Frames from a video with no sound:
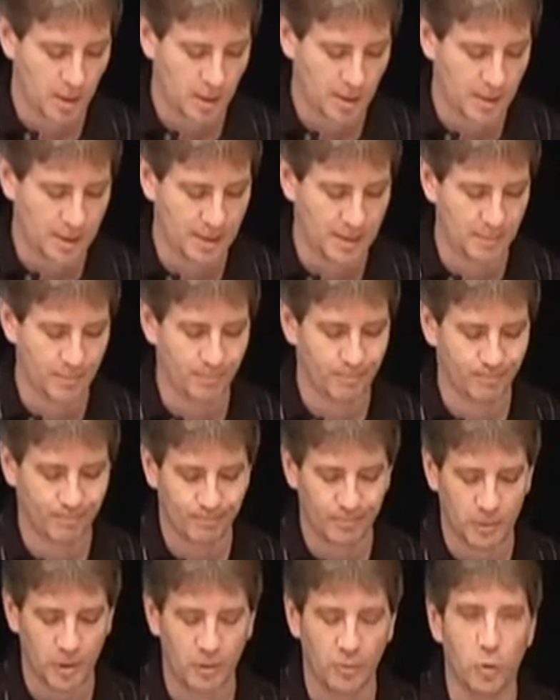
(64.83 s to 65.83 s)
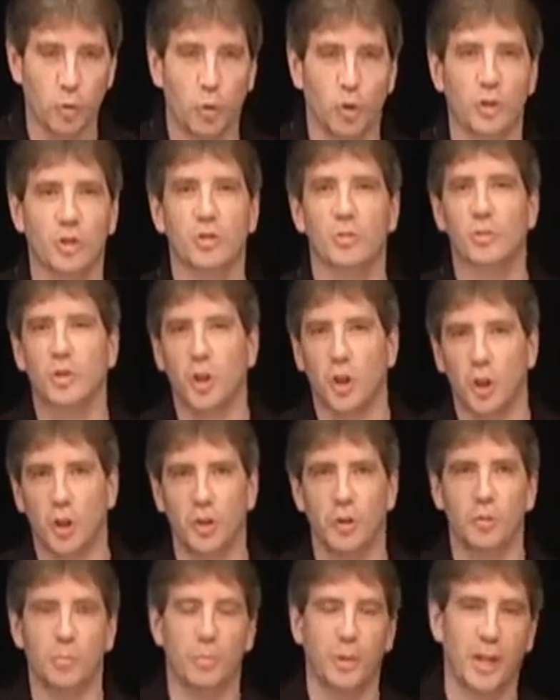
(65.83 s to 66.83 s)
Of course, color
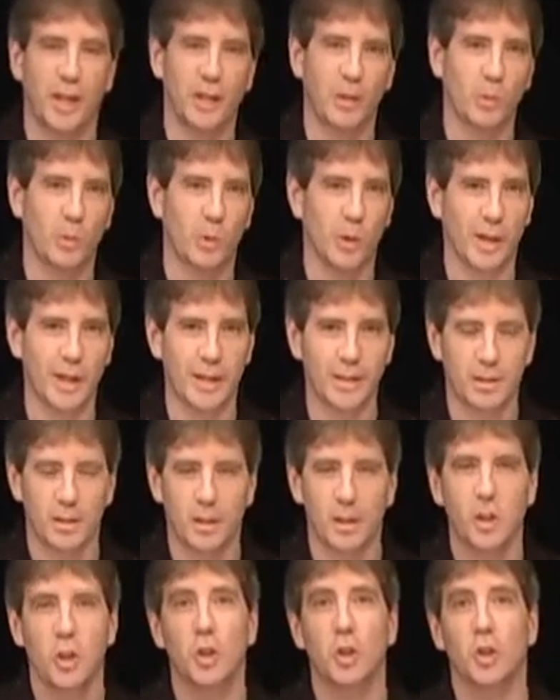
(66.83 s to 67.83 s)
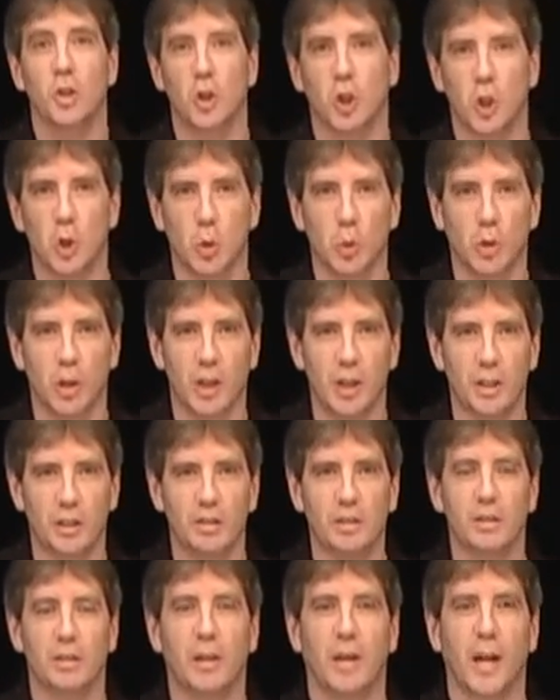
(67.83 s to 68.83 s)
and black and white, low
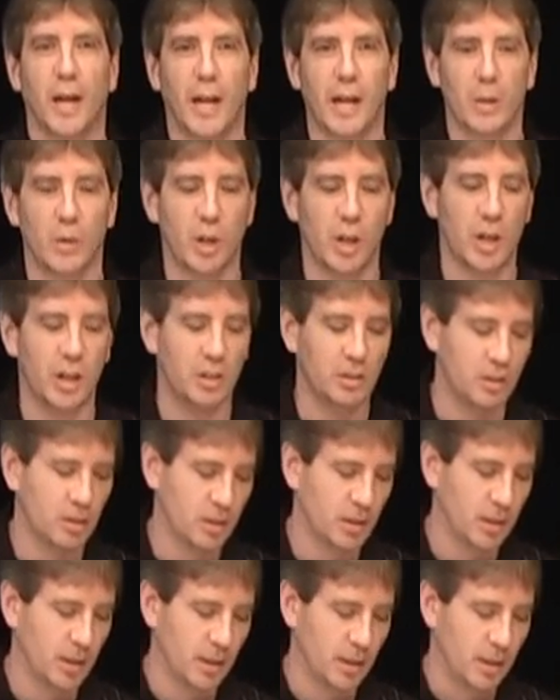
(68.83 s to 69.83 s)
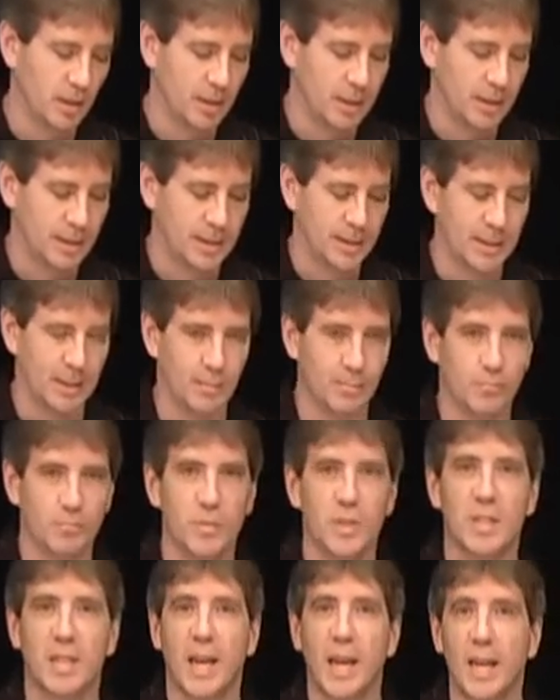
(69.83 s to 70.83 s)
res, high res,
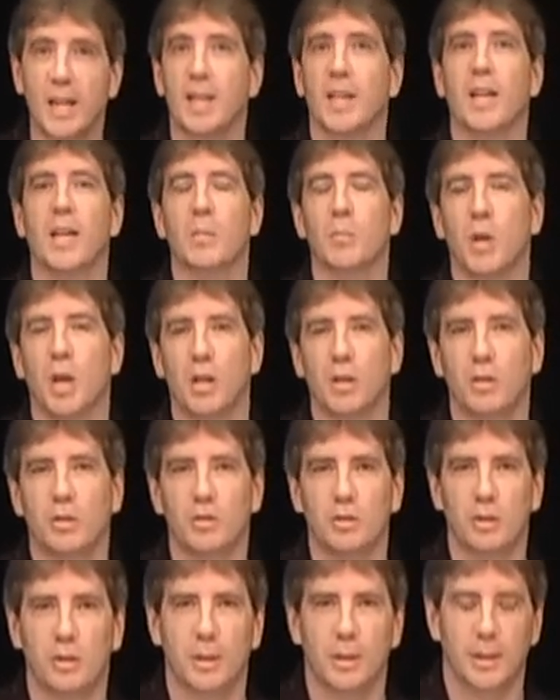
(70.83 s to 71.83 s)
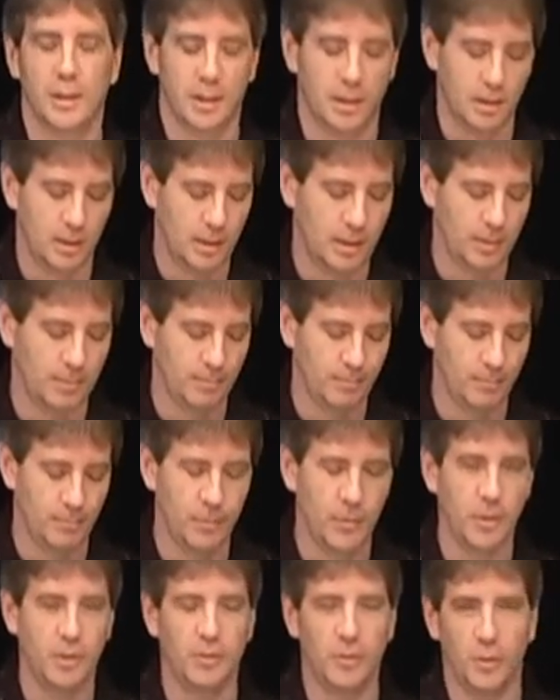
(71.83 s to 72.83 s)
day-night models.
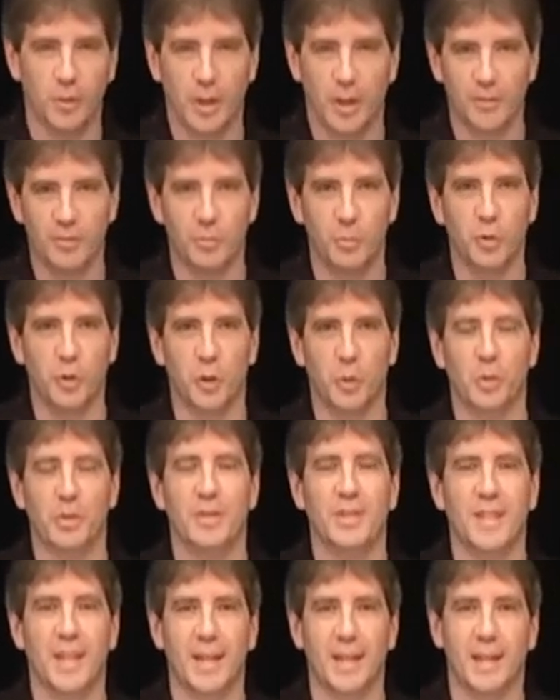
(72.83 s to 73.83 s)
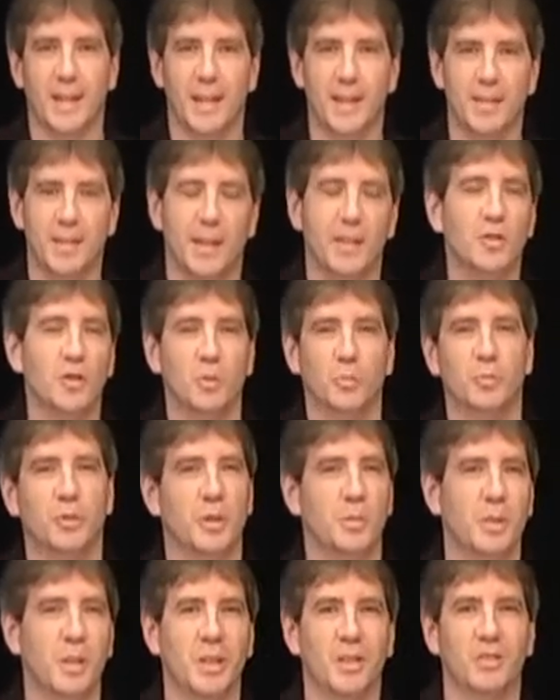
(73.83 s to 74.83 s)
If you're not familiar with day-night, that simply
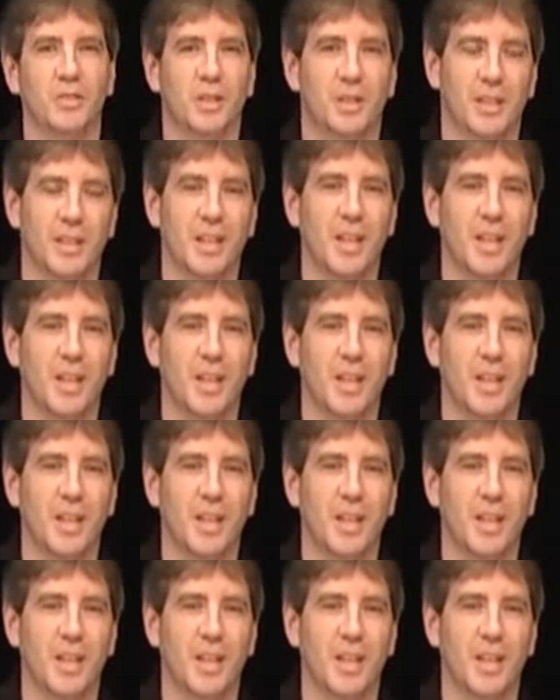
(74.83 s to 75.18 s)
means that the